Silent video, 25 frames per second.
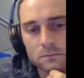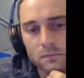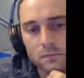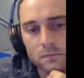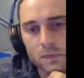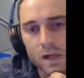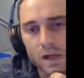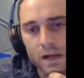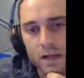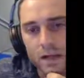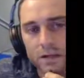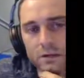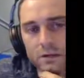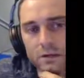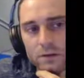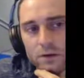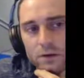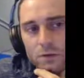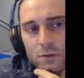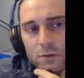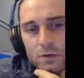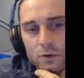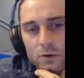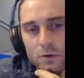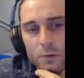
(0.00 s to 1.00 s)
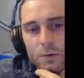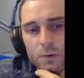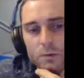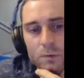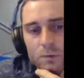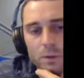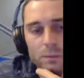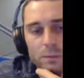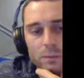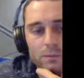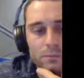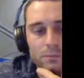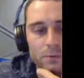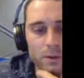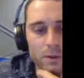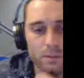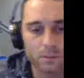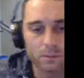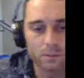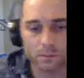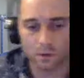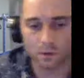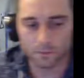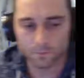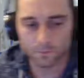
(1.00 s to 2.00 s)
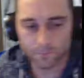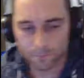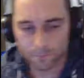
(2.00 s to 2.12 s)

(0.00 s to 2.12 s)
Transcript: I kind of don't want to open rip, but